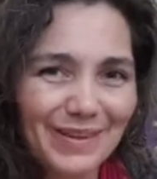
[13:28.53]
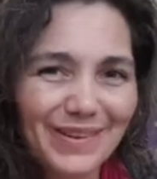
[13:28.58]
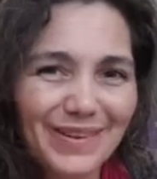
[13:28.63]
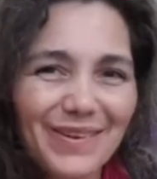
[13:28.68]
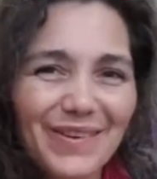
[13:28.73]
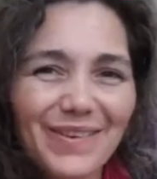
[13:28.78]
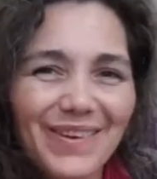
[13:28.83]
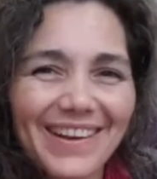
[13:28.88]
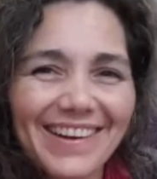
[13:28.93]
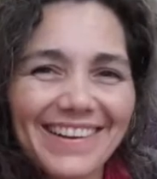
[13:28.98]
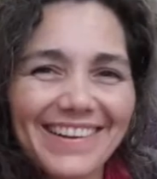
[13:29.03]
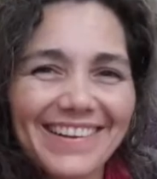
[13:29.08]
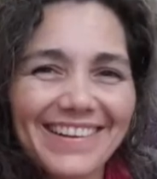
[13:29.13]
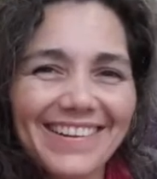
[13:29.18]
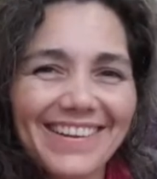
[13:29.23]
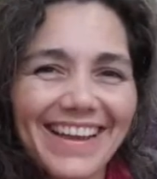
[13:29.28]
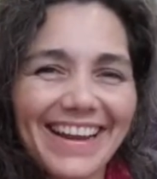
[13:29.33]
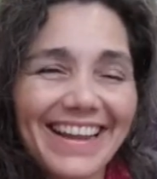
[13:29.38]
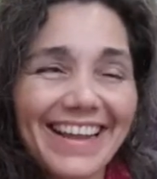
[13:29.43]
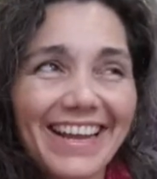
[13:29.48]
You know, I
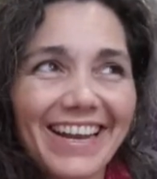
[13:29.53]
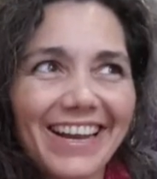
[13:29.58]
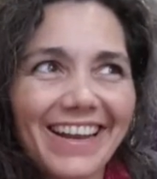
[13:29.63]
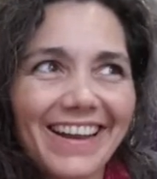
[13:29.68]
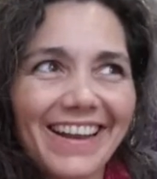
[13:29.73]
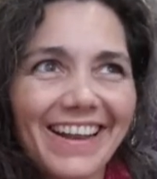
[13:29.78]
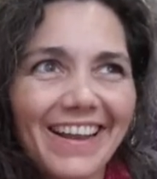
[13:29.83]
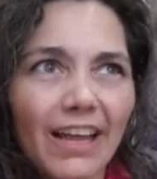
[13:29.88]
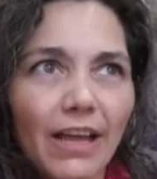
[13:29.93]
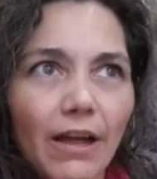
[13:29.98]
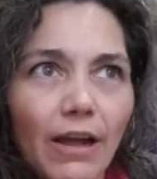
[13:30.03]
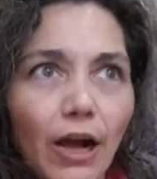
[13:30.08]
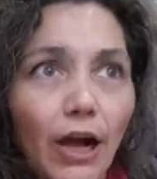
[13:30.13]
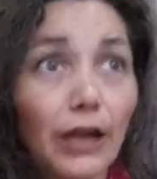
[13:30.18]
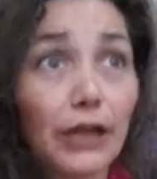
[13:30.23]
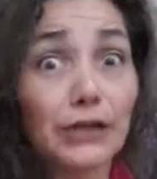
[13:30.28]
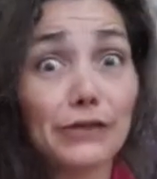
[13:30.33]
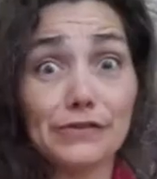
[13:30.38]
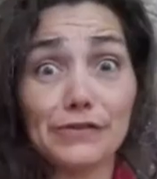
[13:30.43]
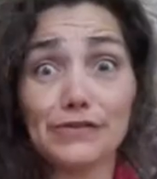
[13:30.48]
didn't, I didn't,
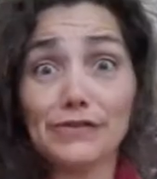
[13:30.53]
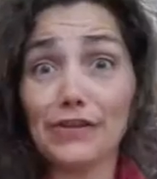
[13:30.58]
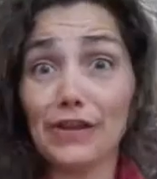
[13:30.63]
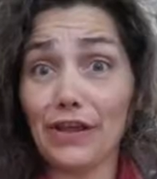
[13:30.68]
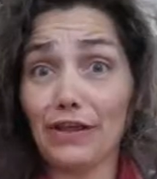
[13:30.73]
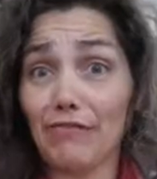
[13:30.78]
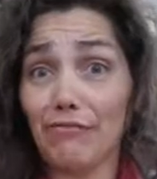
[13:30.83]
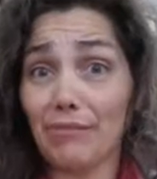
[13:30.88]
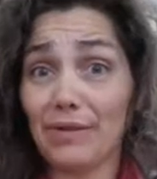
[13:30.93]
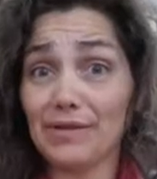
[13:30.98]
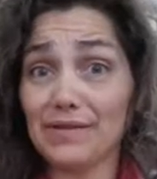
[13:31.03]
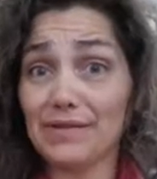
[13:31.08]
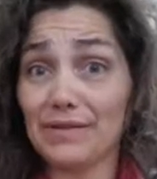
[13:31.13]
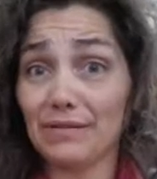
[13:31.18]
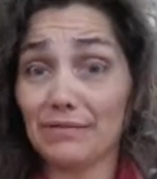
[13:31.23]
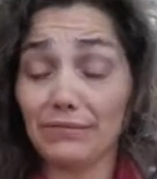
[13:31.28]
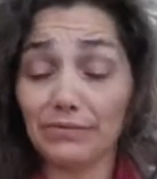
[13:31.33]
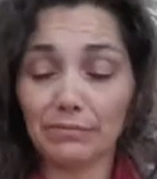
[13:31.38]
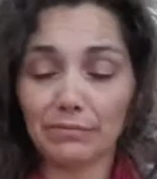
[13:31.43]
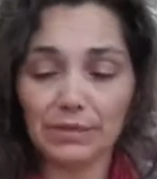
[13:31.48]
I didn't save
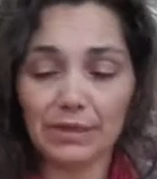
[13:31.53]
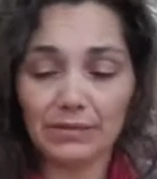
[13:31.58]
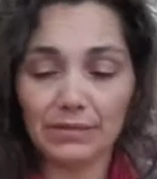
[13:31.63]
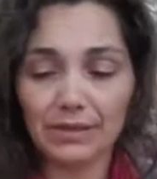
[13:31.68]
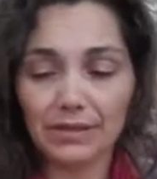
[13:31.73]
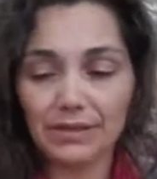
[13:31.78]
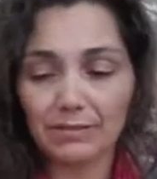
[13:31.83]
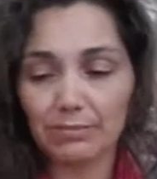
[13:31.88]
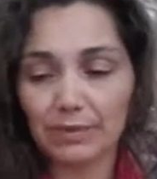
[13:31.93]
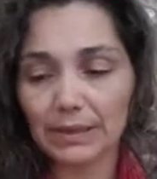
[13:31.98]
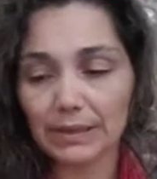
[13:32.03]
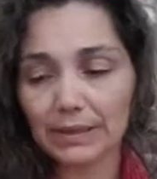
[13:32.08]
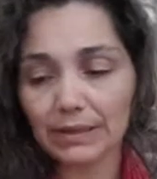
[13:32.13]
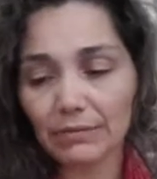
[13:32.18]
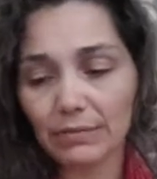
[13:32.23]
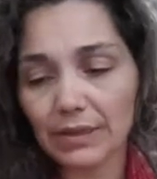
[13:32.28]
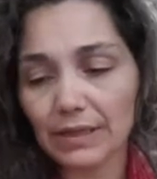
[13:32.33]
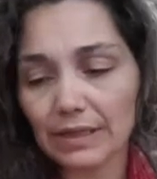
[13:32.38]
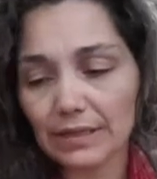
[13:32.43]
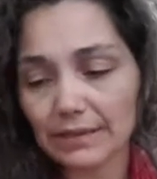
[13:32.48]
myself for marriage, but
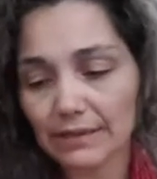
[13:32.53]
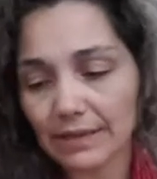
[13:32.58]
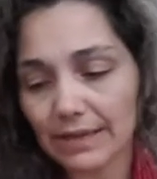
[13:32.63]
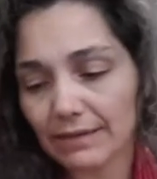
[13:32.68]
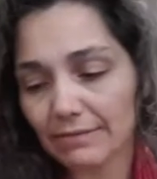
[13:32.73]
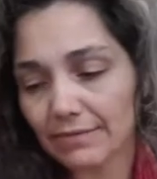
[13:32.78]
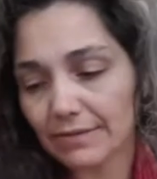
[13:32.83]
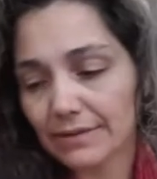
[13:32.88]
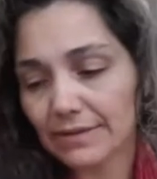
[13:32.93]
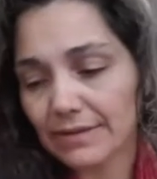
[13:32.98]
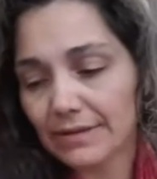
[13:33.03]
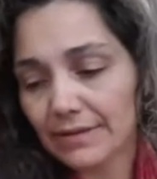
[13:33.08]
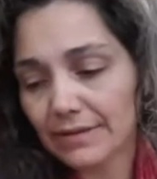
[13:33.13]
I wanted to have